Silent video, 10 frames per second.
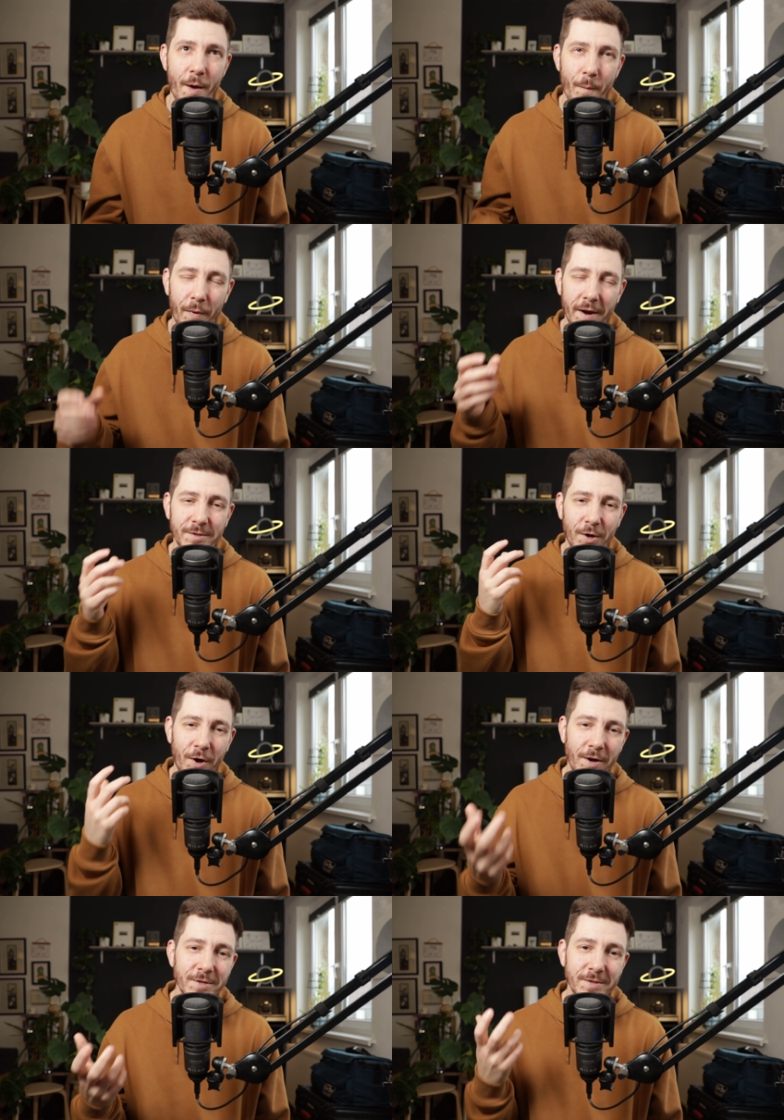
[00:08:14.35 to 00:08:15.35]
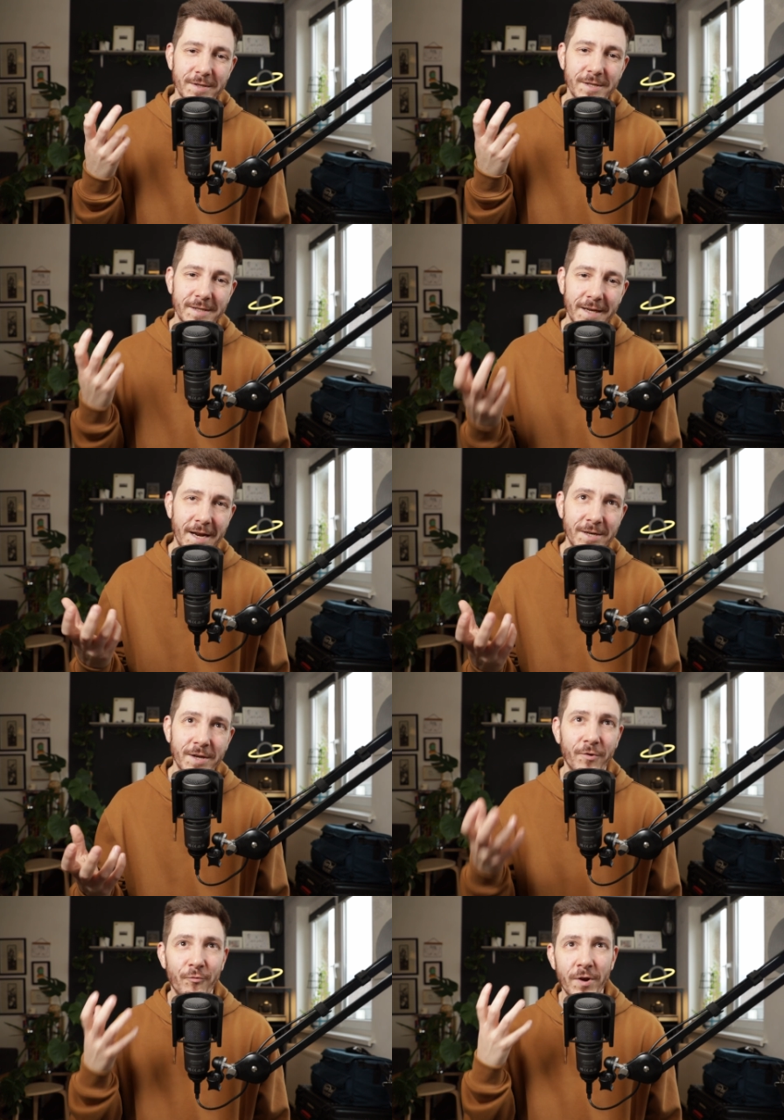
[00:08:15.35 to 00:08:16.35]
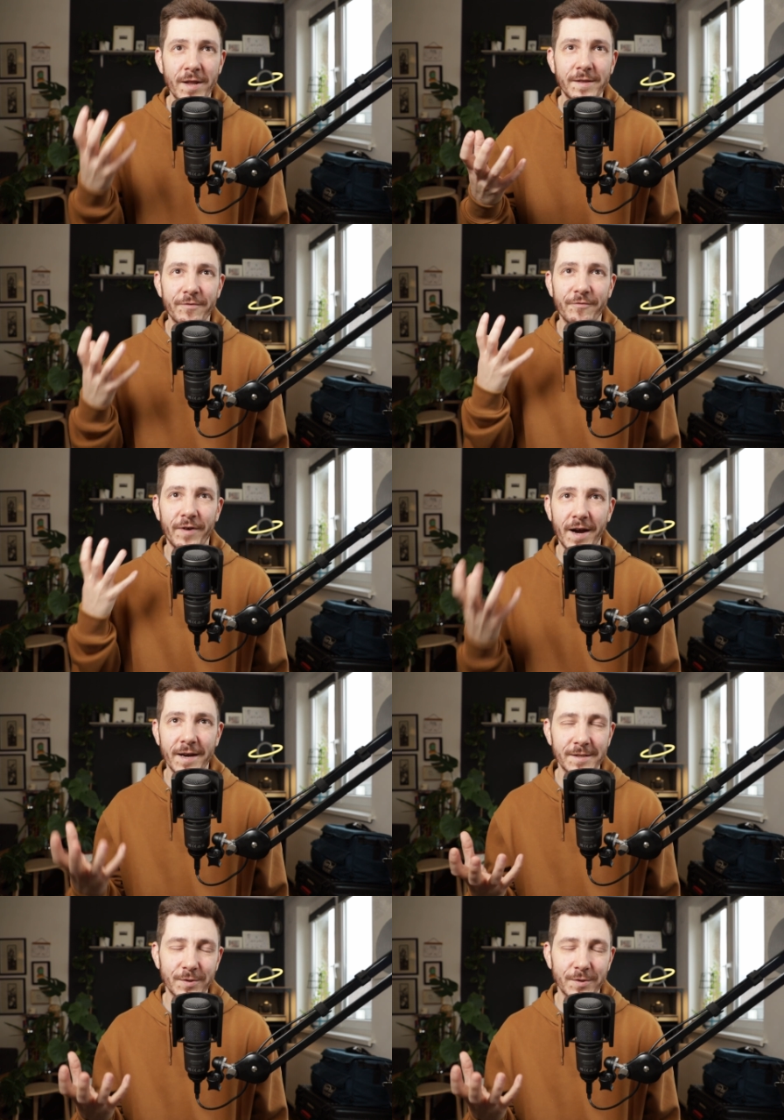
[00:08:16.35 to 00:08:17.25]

But it's also the stage that really defines